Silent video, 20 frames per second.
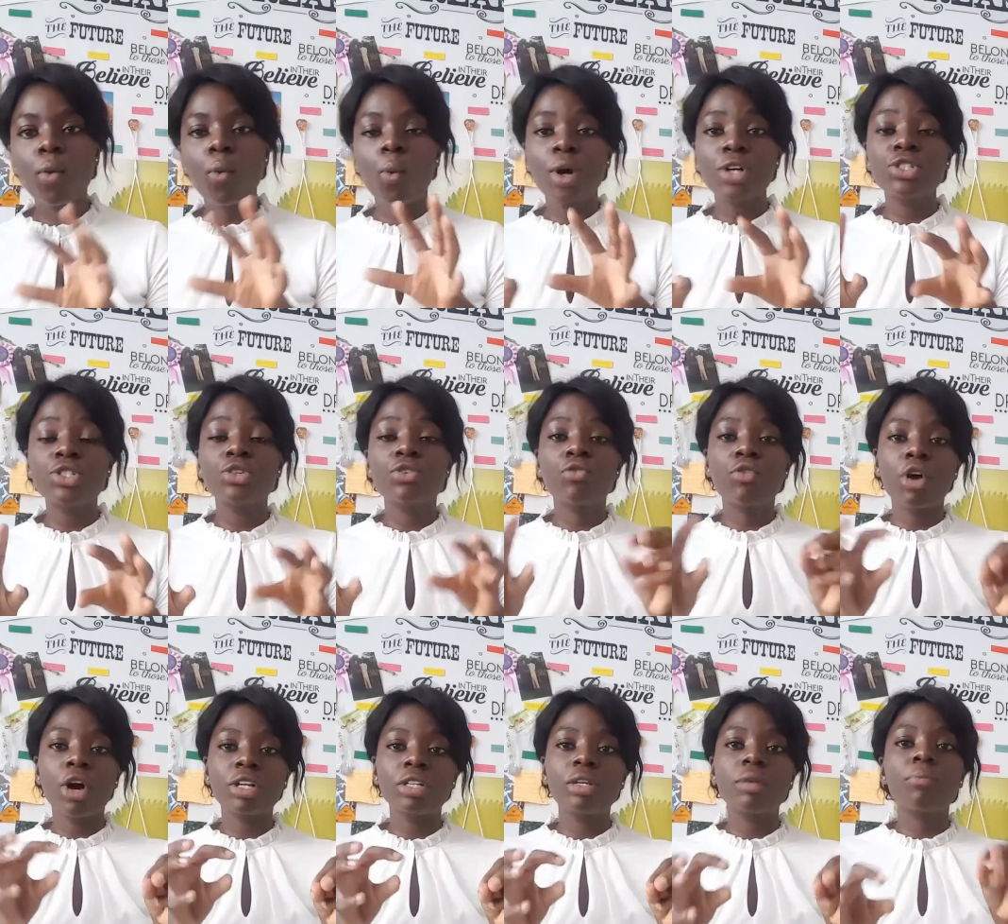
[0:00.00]
once you've
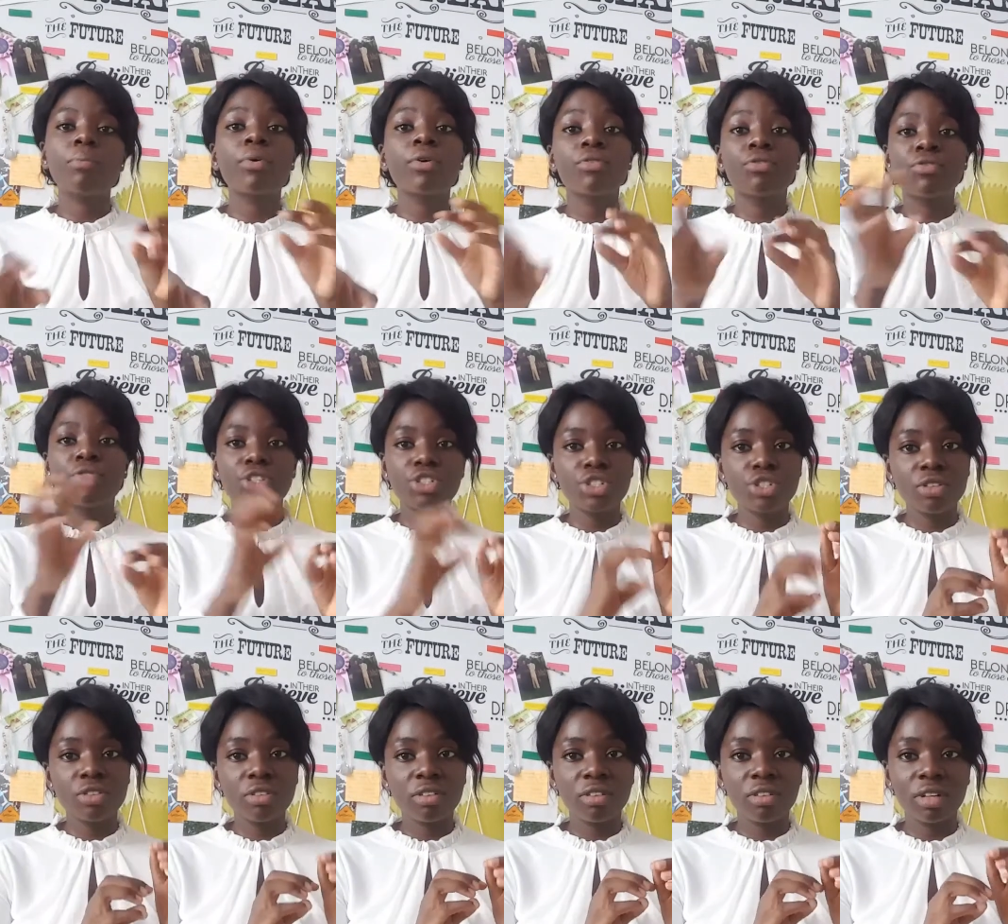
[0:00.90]
gotten
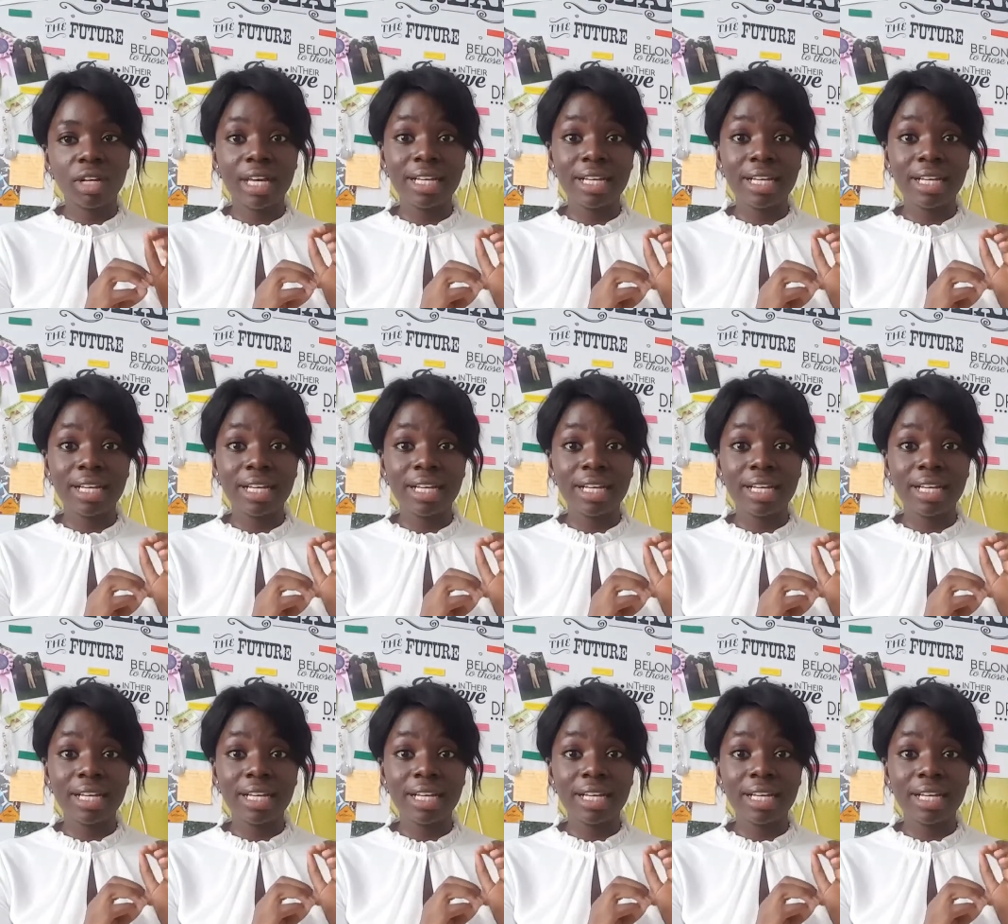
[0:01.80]
provisional